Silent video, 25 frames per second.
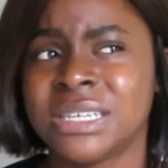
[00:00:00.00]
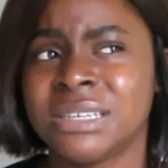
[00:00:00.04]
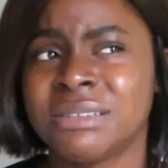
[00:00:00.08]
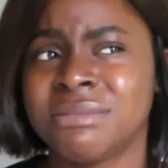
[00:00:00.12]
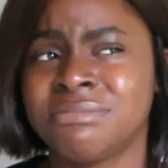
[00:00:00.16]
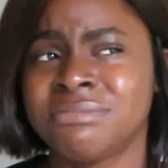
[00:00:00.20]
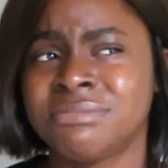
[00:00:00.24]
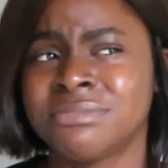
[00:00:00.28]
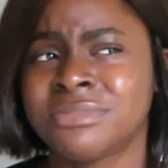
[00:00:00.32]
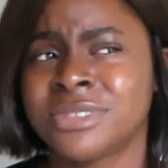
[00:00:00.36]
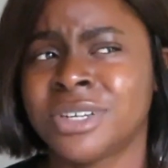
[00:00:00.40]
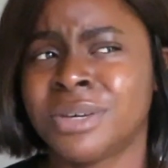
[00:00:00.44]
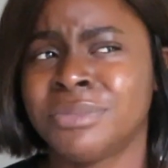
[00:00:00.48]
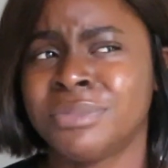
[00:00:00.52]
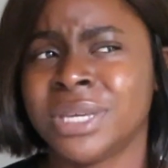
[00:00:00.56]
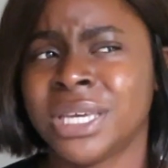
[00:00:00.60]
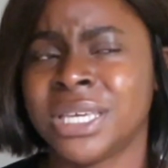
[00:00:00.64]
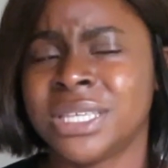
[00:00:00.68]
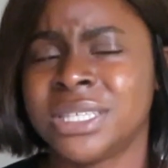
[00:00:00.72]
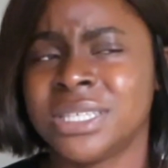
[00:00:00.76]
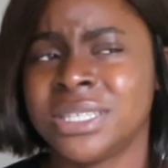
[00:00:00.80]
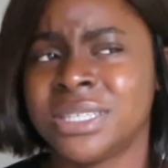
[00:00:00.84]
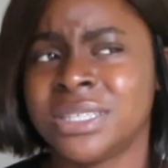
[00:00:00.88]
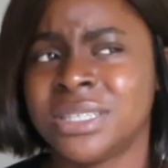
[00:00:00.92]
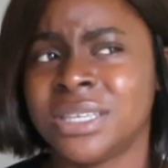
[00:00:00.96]
Can't be
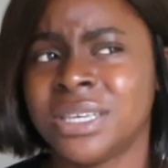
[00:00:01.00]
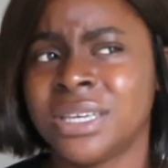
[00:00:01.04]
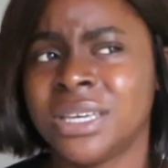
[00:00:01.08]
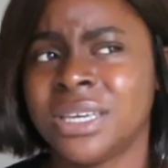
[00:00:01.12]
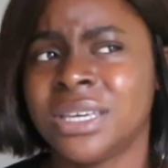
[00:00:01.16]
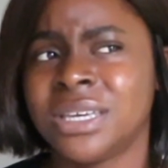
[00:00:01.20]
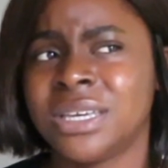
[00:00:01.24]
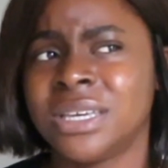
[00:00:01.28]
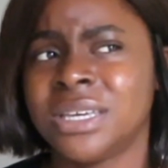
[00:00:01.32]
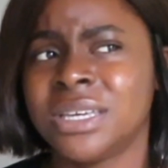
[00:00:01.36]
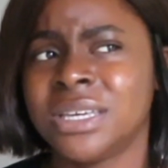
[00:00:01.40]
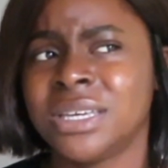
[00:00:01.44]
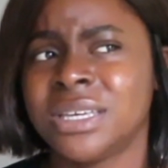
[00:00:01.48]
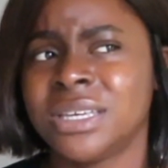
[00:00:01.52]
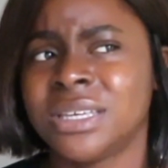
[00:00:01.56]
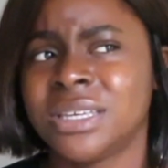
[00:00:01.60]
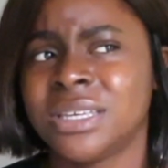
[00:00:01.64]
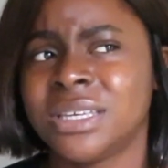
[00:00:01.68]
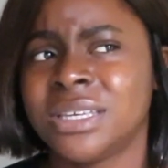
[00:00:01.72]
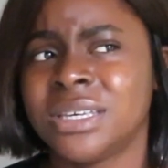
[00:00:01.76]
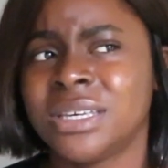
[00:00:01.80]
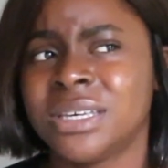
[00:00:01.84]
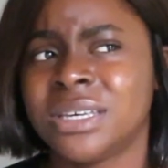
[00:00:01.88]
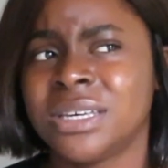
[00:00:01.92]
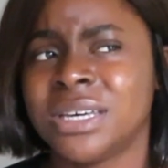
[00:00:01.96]
18.
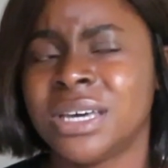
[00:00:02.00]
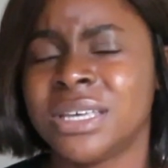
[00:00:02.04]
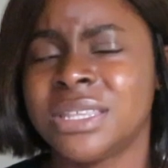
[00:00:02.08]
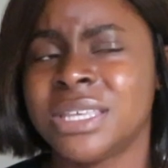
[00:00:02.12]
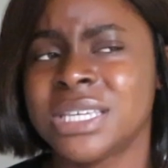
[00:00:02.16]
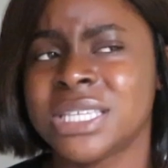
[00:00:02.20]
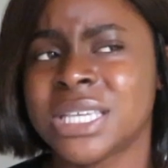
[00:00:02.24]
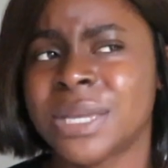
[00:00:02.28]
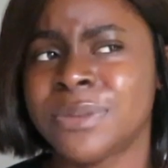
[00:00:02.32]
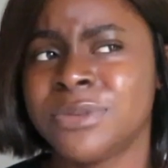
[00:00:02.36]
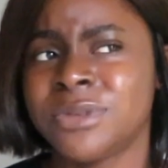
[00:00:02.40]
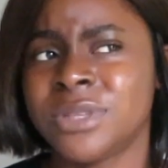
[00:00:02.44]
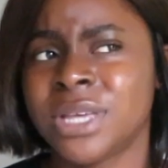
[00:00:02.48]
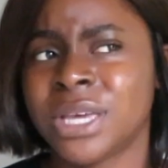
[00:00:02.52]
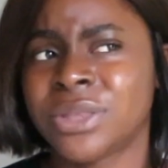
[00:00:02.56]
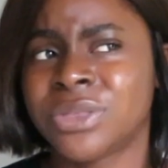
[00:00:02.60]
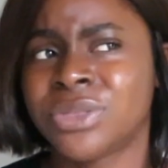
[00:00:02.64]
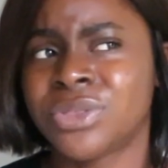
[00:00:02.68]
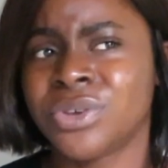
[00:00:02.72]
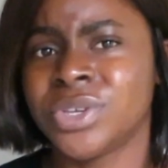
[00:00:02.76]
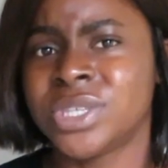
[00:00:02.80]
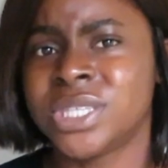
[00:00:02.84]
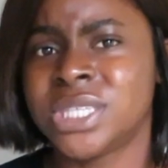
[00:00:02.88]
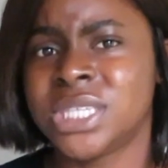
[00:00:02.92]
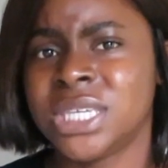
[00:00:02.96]
I think it's up to like
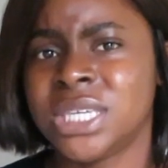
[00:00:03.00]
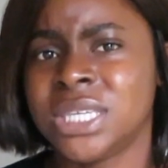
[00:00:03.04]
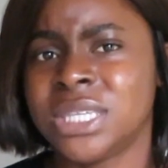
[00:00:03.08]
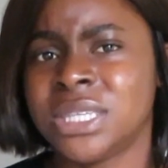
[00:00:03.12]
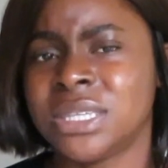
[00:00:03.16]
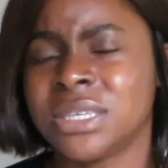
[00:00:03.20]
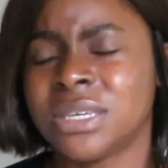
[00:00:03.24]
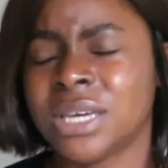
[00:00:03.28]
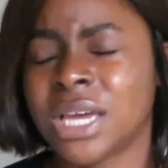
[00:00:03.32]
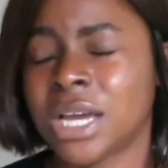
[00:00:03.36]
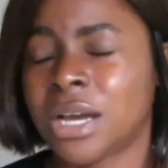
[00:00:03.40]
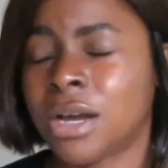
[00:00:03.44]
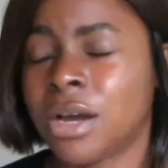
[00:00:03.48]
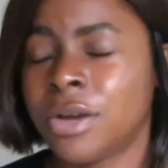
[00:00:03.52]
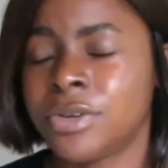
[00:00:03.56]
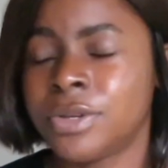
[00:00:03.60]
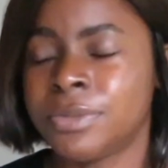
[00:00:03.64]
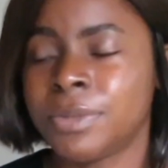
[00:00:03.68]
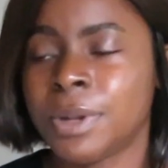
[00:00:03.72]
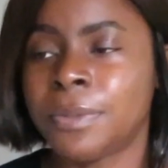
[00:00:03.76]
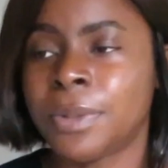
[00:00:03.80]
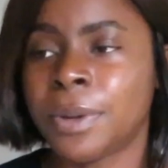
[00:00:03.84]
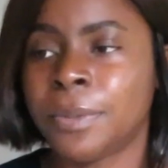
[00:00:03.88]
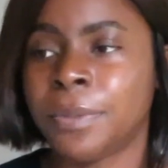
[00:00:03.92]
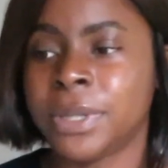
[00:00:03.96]
13. I can't
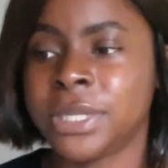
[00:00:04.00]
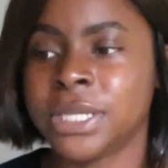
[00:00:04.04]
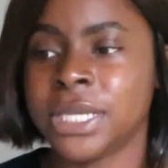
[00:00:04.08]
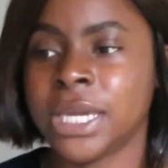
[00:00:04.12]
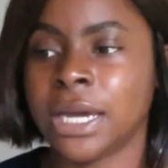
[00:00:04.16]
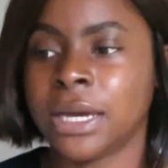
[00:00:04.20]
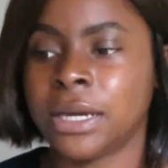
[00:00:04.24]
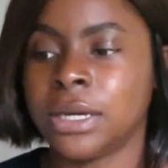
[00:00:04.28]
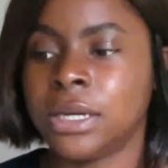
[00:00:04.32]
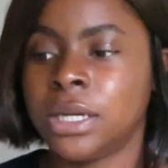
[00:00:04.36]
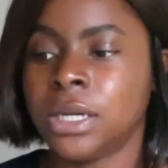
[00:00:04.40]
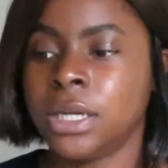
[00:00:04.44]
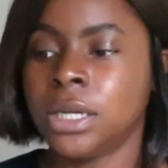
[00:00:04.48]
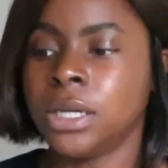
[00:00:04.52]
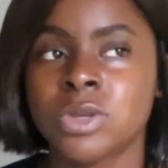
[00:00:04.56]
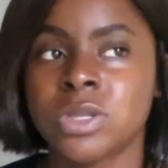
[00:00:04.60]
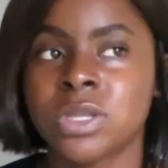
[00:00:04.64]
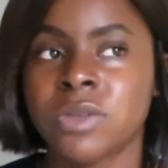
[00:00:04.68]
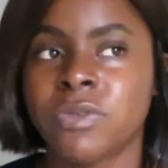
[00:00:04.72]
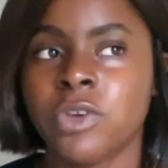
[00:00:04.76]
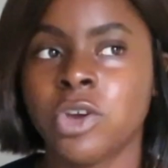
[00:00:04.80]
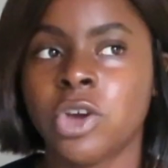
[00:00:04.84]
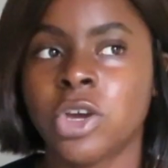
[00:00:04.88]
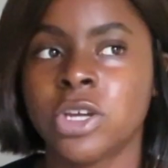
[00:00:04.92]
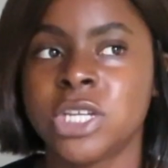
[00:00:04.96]
remember, but yeah. So
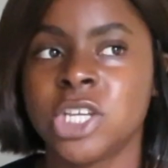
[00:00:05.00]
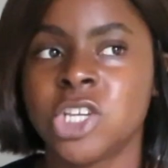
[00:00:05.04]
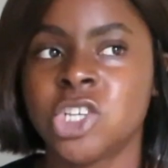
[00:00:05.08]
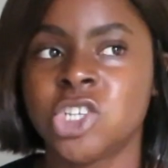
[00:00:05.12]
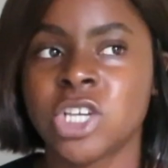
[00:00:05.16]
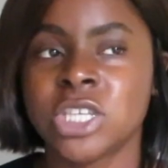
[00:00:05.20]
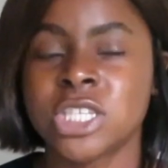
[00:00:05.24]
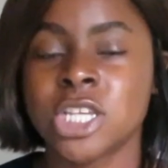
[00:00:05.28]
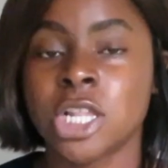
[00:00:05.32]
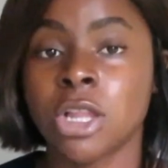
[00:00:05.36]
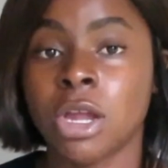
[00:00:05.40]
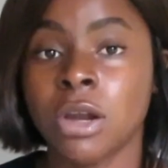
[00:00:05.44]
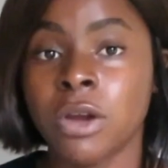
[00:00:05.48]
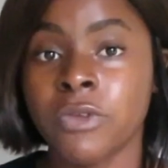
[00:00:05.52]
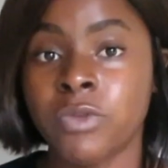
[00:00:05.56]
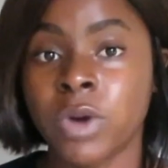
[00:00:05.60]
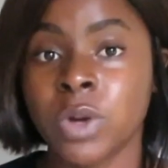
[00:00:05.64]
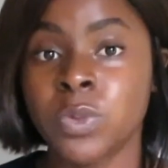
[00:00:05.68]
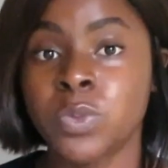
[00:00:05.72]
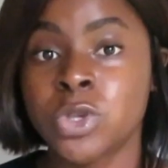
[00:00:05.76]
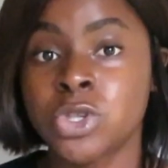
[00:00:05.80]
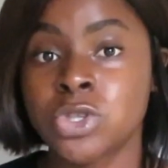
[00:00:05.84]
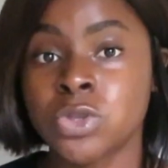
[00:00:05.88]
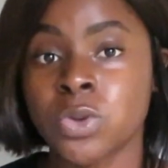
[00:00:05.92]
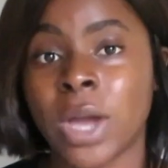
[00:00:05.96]
different conditions. A lot of
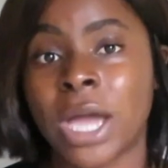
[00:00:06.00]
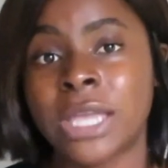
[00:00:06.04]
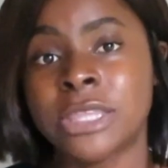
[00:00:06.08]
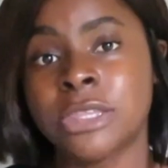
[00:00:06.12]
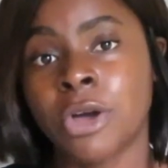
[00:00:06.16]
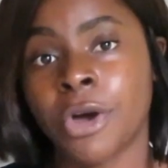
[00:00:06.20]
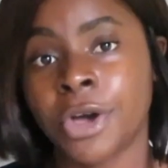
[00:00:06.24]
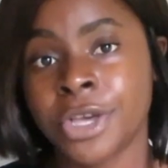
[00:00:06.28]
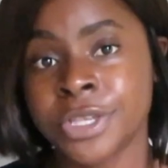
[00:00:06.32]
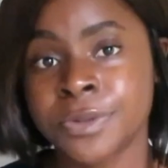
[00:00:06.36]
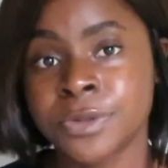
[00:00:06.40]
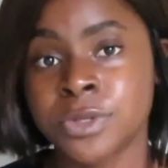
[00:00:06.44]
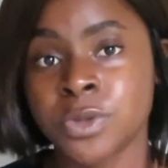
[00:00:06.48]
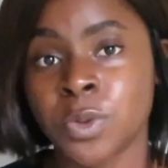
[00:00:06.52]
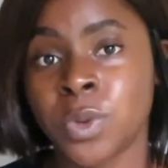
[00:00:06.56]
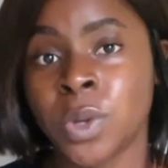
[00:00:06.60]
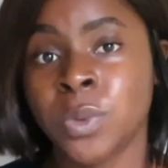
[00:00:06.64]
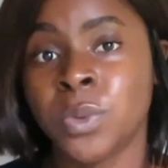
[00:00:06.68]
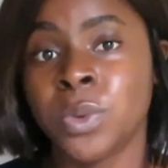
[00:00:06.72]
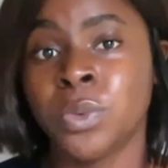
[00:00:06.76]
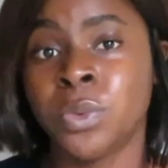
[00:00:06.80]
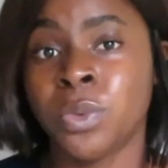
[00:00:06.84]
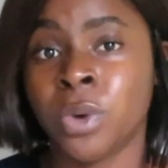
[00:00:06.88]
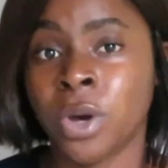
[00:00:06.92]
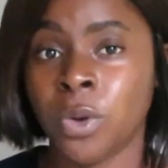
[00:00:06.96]
what we saw at the hospital where
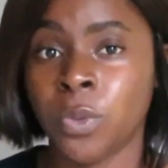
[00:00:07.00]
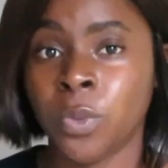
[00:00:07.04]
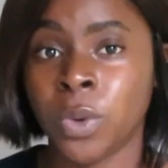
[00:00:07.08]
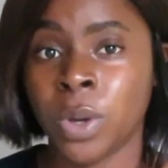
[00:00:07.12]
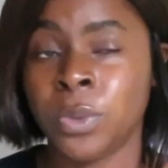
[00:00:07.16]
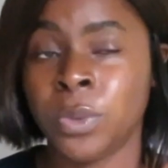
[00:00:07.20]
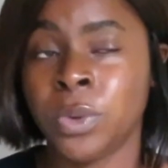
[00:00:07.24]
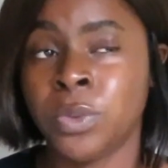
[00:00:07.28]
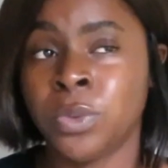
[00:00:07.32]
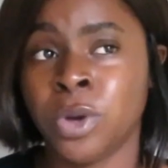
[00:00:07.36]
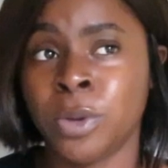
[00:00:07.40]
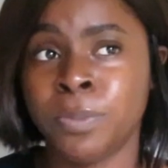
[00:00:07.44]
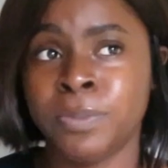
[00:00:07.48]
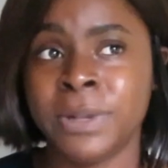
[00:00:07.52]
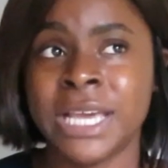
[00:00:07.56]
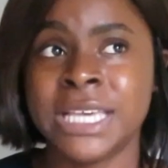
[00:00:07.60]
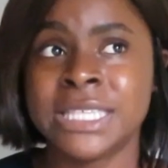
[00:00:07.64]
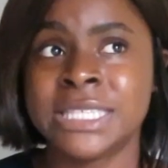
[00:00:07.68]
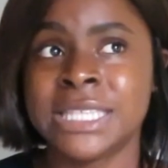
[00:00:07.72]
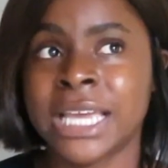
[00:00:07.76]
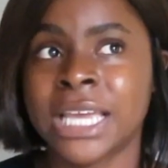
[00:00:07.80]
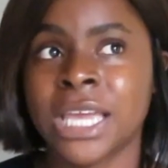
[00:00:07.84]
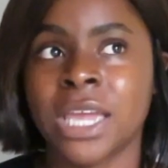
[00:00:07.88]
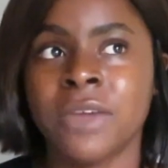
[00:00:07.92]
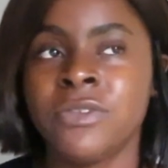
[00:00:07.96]
we were
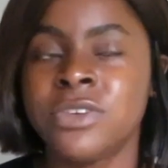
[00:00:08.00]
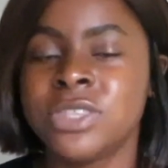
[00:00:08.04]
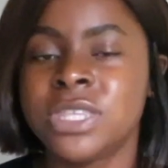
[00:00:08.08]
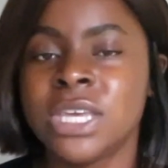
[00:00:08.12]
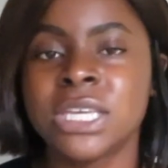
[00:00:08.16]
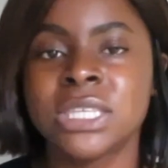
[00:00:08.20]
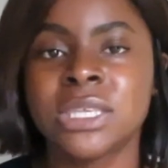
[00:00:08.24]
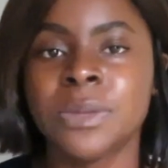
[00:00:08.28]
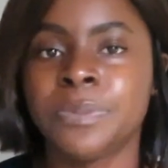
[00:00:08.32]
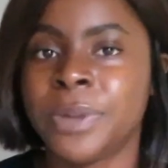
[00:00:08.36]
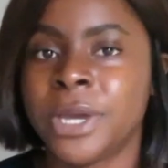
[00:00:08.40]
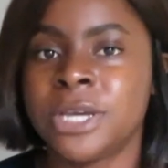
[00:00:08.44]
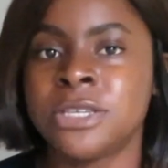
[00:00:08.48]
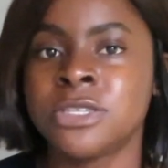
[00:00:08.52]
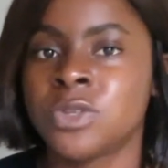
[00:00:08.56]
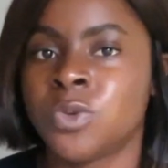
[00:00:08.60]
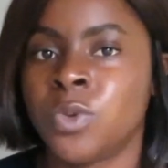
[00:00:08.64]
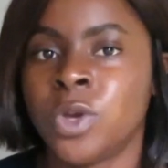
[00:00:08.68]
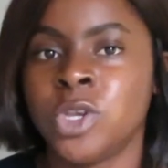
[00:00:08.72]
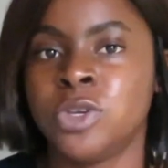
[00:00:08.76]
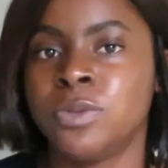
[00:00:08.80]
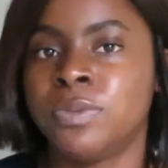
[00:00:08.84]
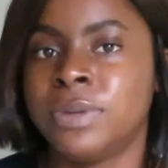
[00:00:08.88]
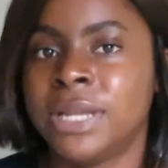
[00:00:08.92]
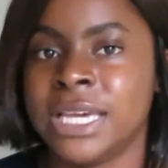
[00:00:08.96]
placed, like everything depends on where
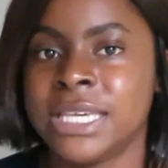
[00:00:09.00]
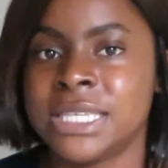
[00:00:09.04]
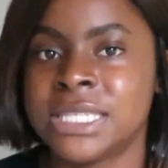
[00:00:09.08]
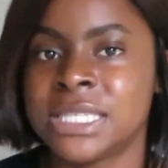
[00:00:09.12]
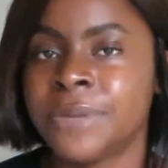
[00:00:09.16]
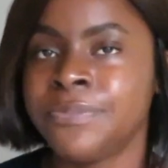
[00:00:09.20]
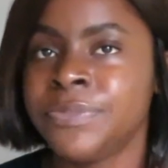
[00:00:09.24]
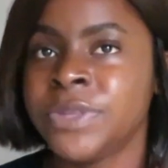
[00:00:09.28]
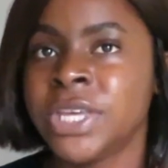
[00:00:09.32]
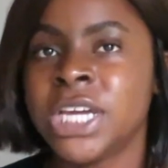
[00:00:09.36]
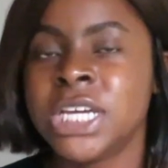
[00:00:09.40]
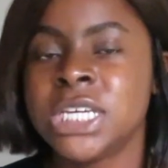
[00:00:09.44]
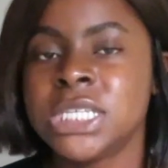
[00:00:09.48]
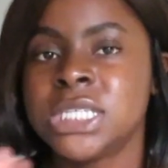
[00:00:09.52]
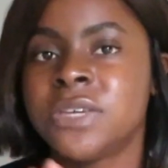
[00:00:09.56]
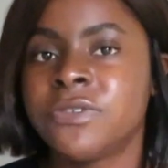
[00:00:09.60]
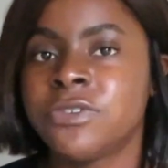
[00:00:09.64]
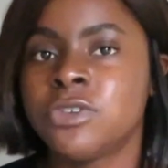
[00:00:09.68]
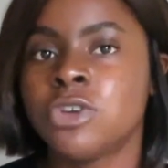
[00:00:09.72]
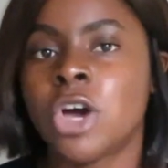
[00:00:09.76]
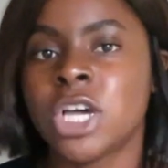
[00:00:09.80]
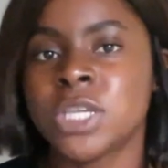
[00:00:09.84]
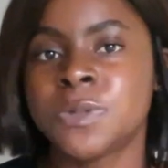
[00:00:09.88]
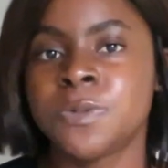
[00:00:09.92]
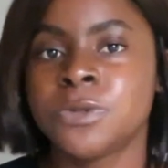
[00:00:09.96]
you're placed.
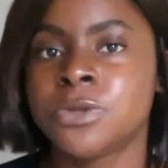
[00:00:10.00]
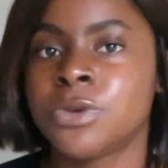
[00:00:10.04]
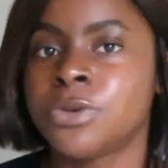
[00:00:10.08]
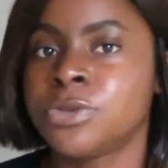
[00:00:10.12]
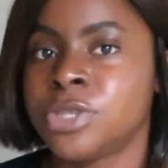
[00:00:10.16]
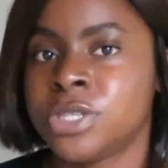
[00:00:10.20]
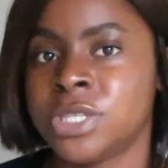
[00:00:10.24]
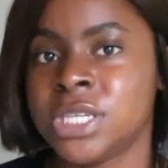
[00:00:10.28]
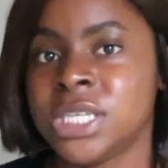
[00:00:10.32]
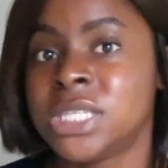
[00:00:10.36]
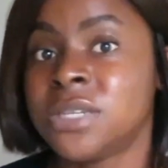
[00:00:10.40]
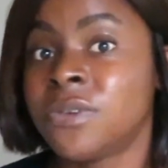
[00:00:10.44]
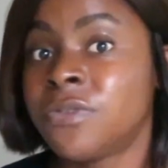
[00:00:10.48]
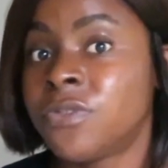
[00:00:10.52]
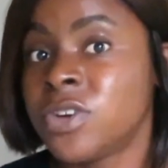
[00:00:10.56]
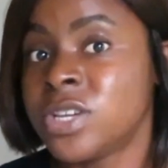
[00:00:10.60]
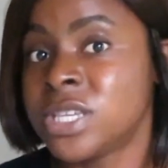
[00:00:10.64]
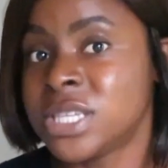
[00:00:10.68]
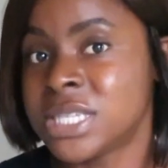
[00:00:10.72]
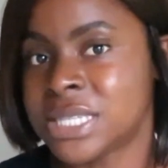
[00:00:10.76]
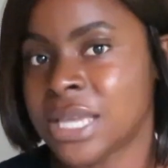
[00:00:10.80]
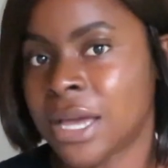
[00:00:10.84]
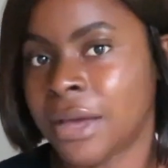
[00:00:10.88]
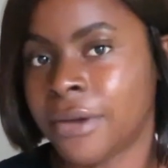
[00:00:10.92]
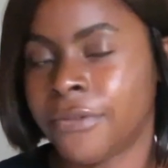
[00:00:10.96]
Different hospitals, you see different
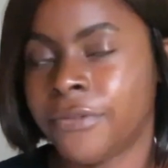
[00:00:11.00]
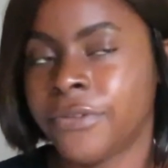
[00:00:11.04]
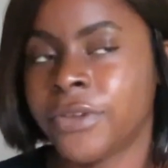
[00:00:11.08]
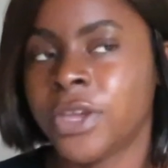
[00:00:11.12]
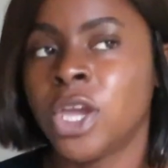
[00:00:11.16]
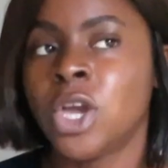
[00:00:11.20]
stuff.